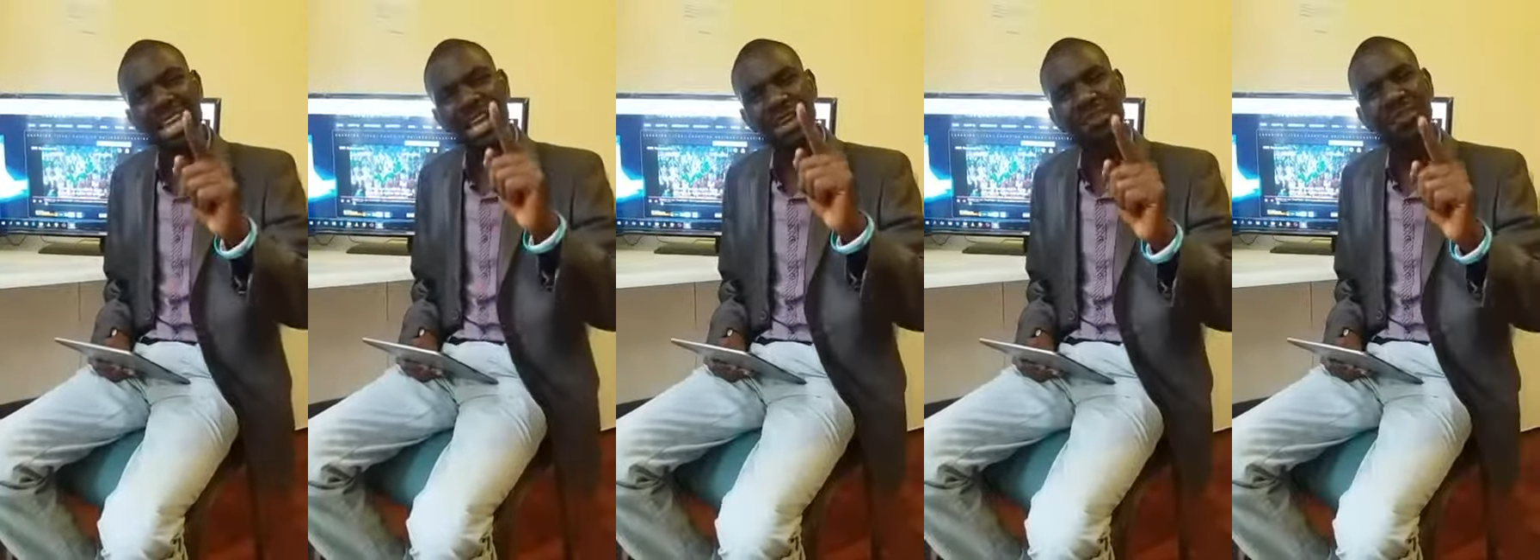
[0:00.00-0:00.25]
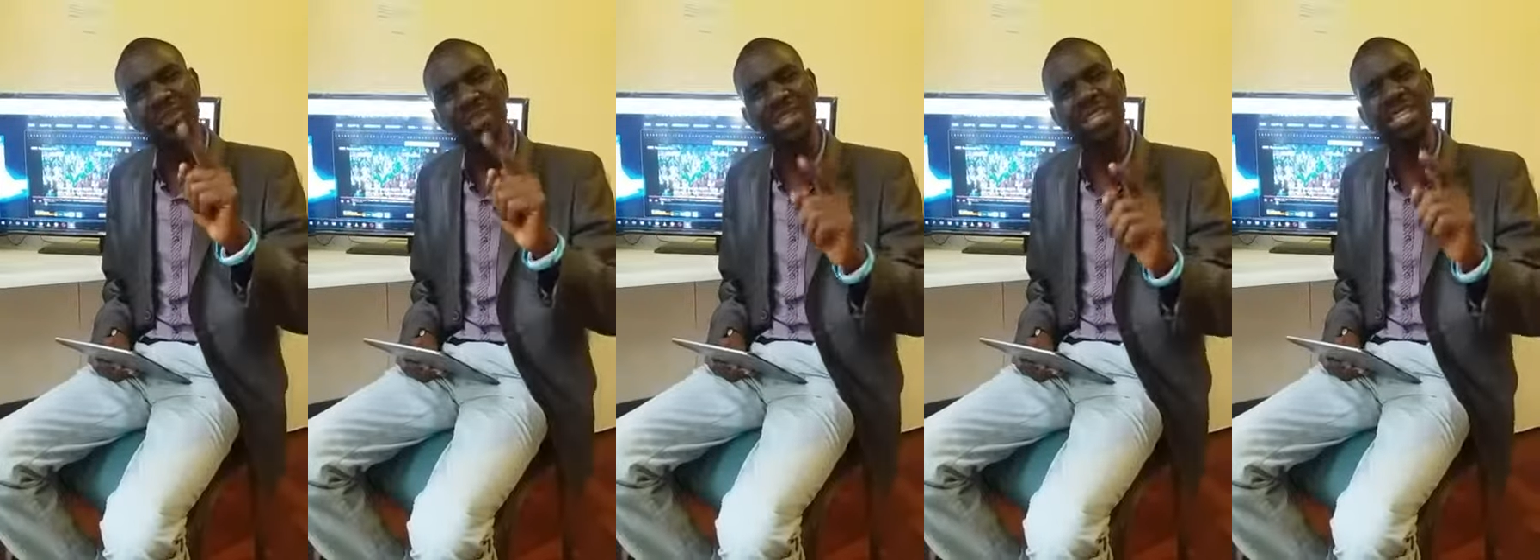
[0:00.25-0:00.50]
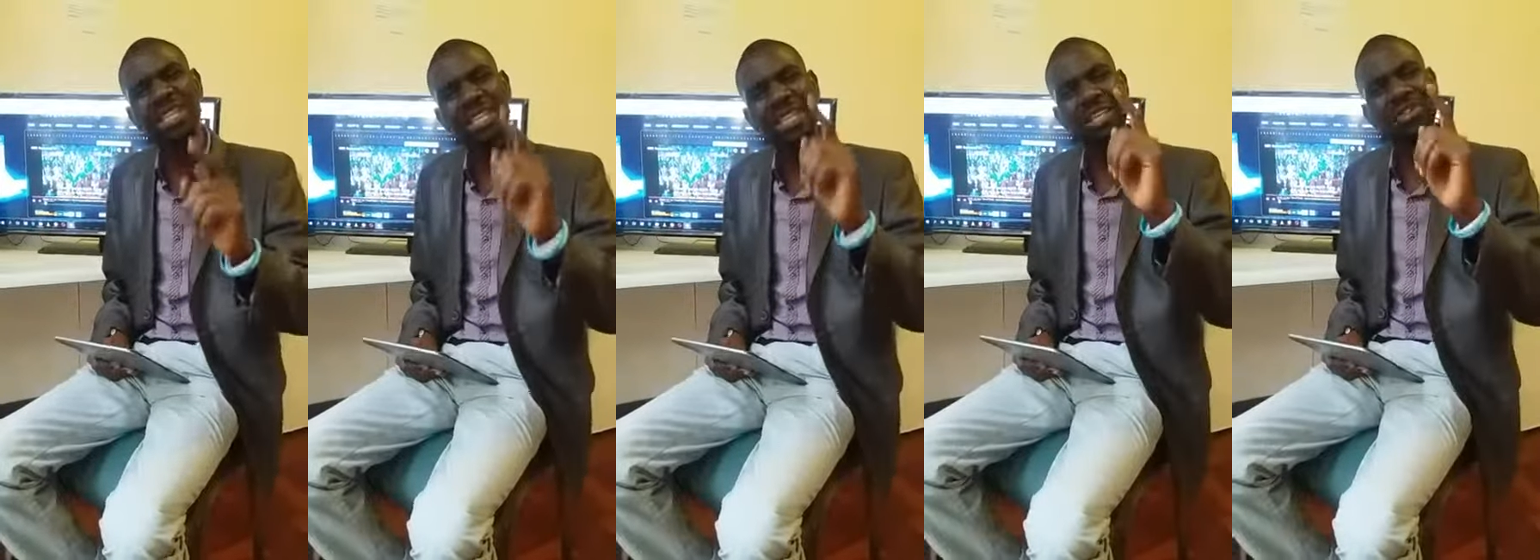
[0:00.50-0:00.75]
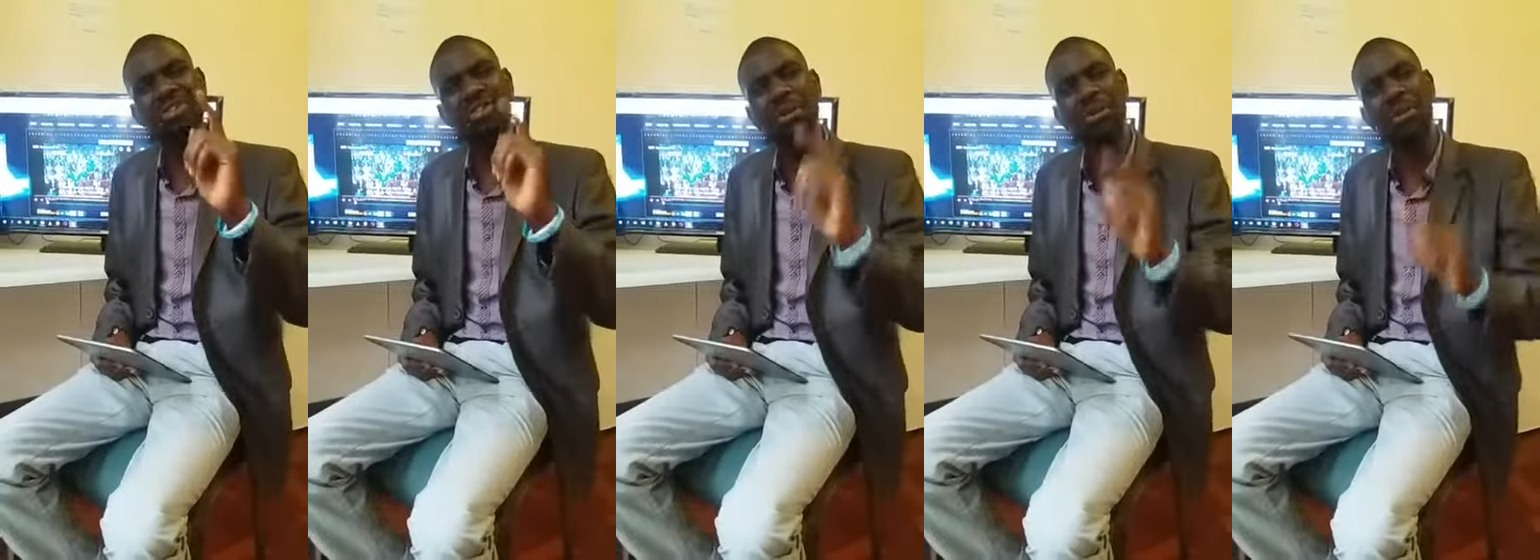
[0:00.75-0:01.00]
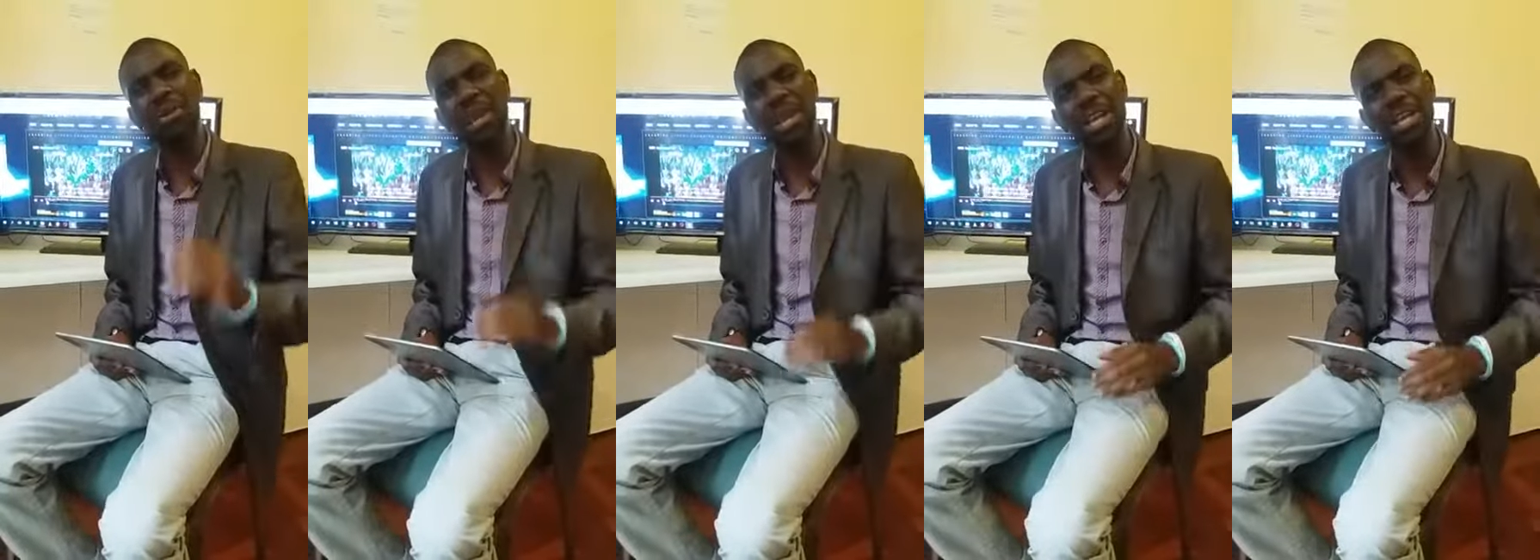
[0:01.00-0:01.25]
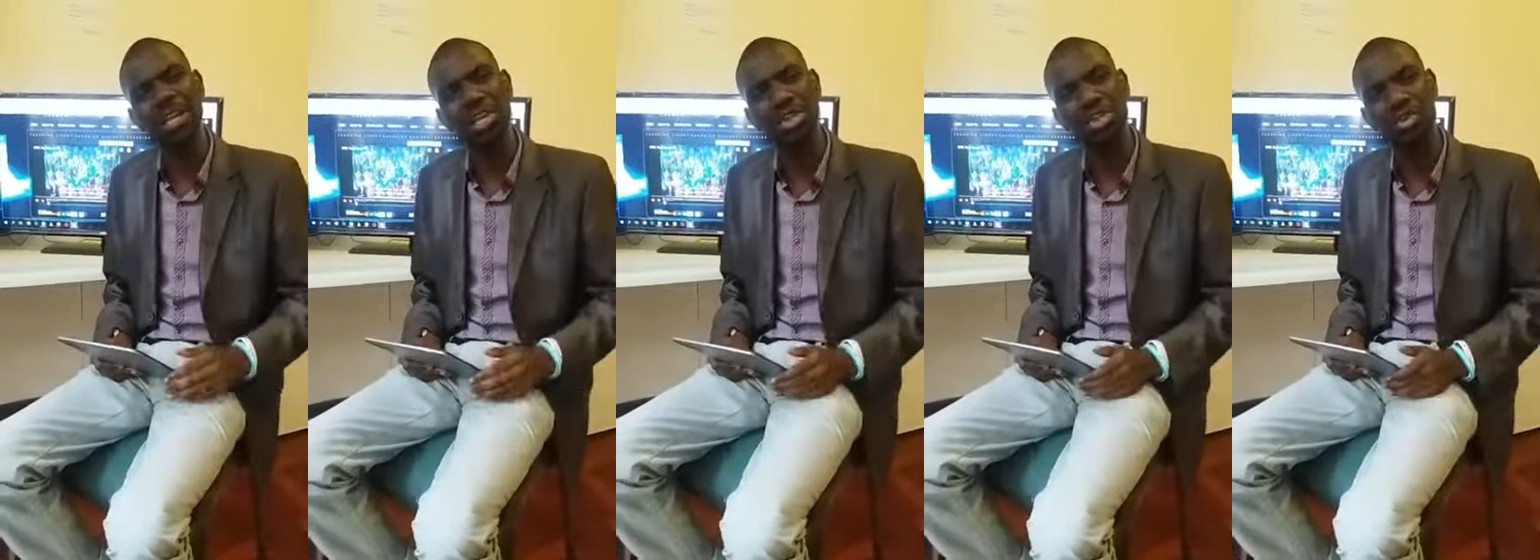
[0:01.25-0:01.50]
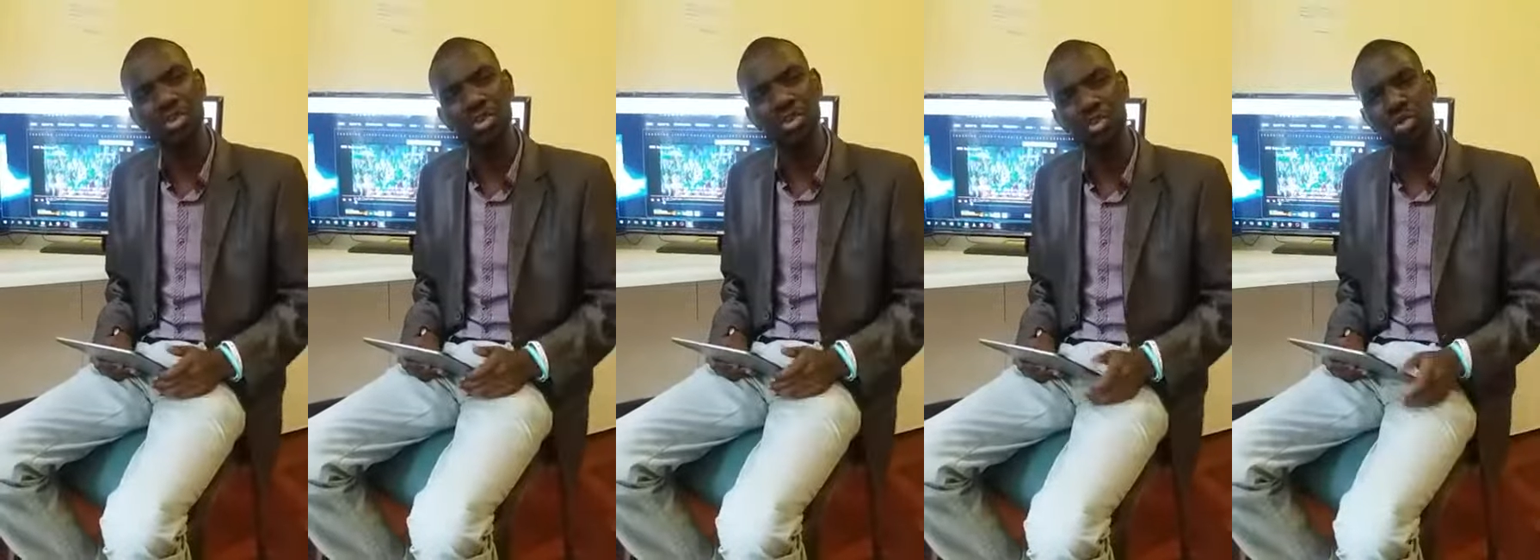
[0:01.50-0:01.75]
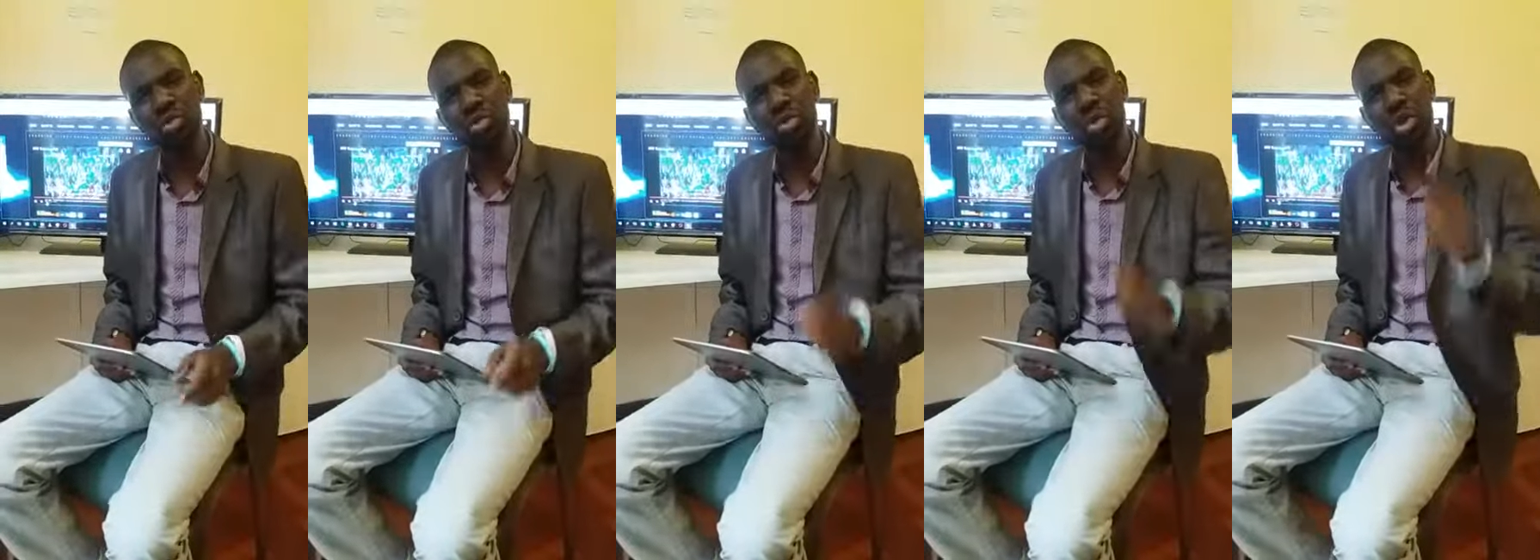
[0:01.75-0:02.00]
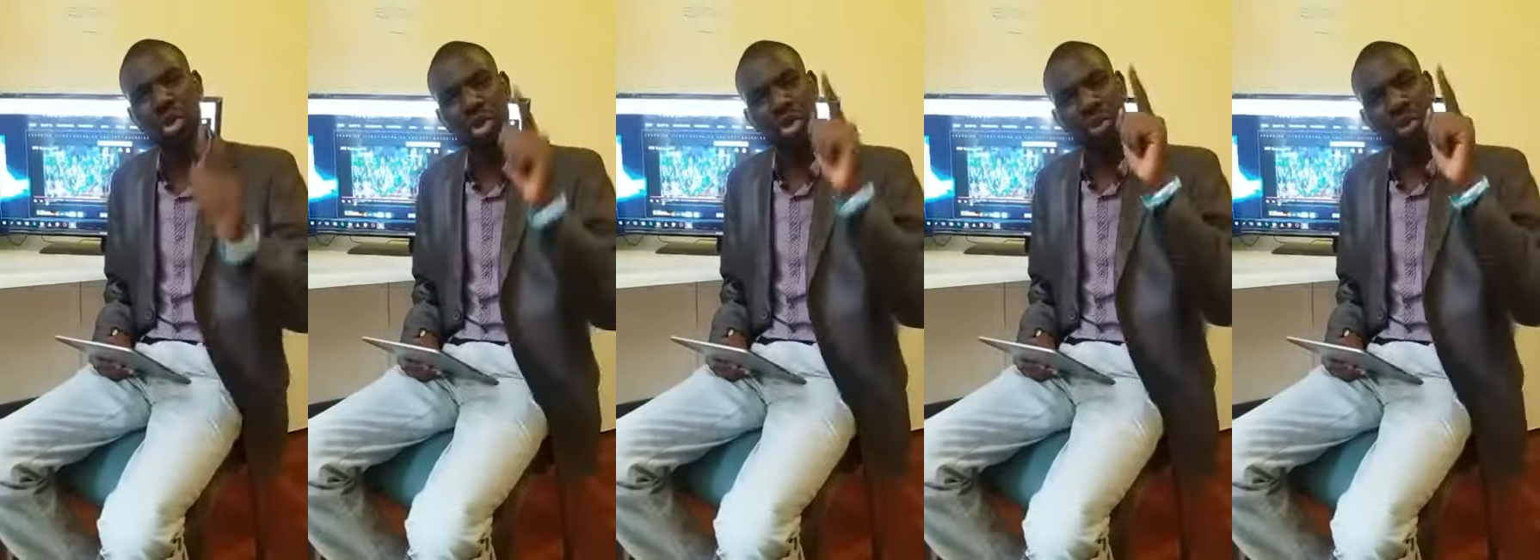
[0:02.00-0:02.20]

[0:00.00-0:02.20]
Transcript: everything that you're planning to do?